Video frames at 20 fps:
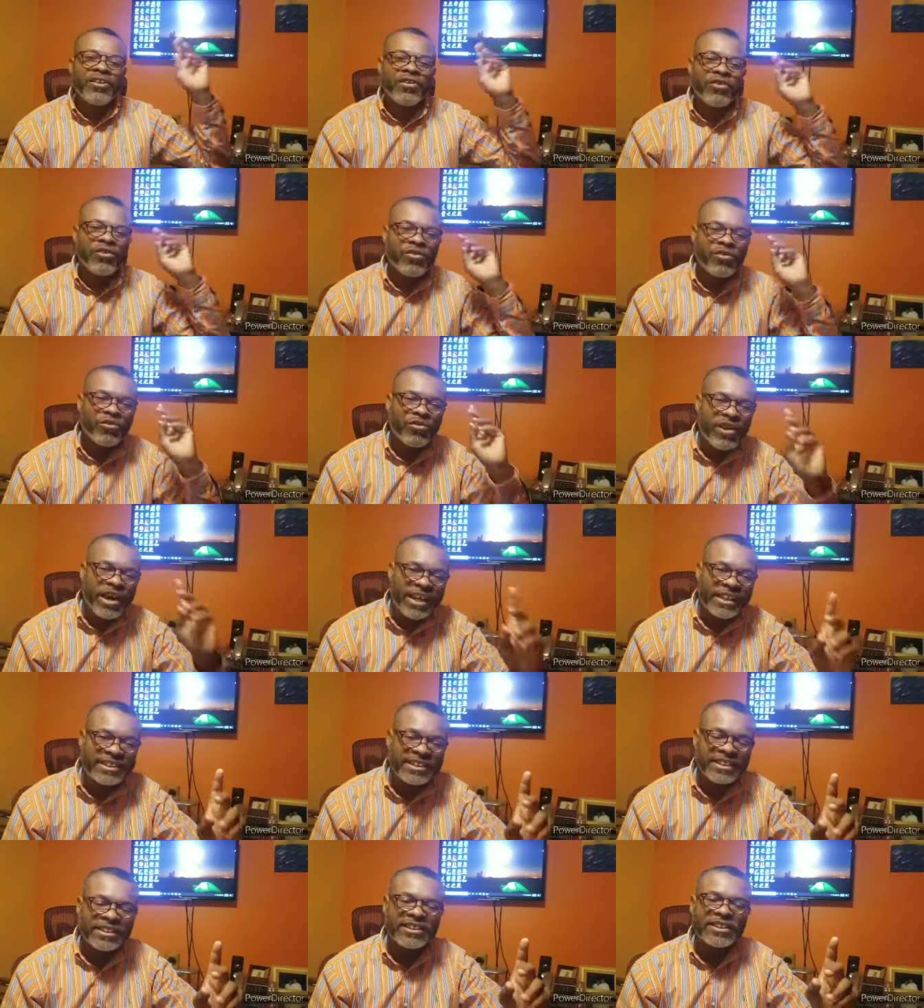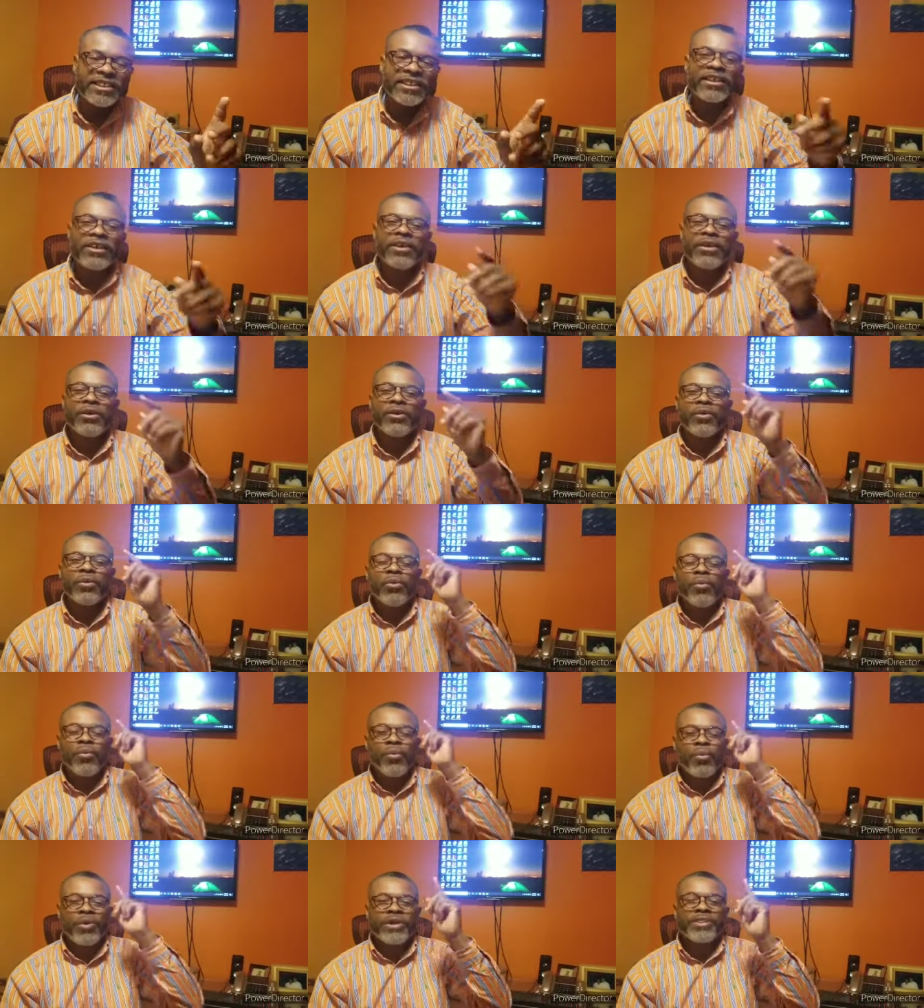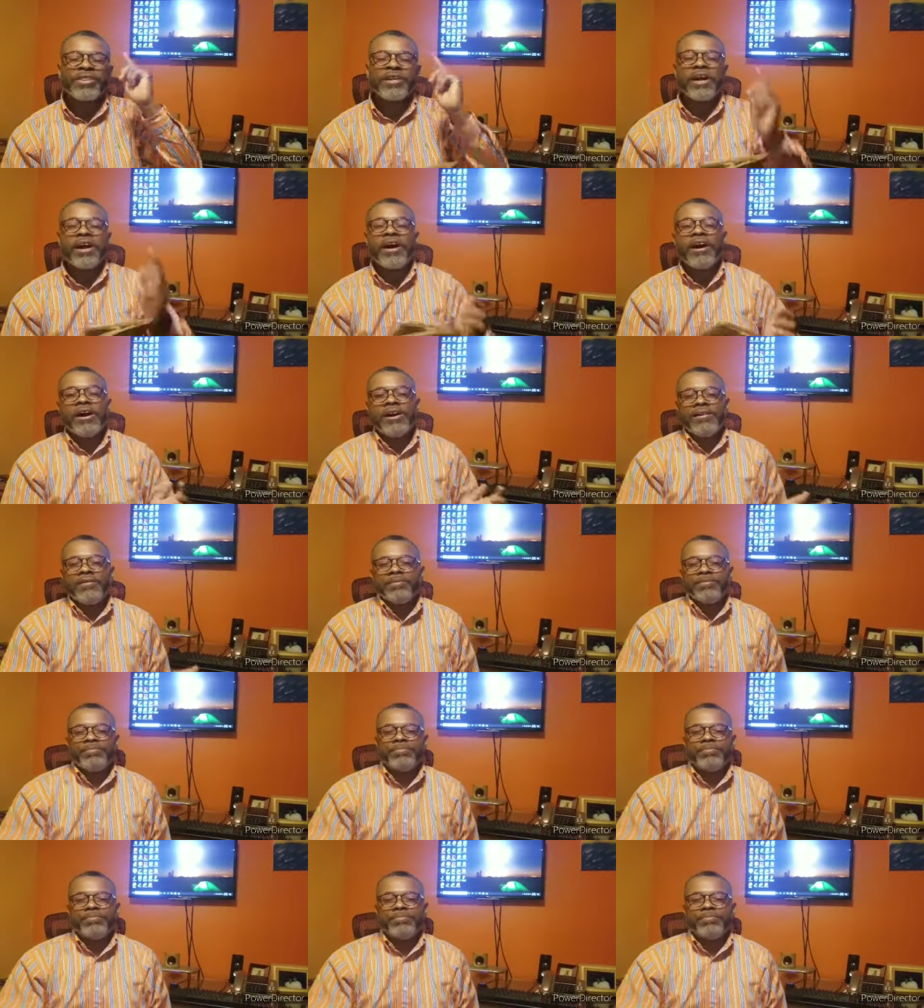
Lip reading: rests with God.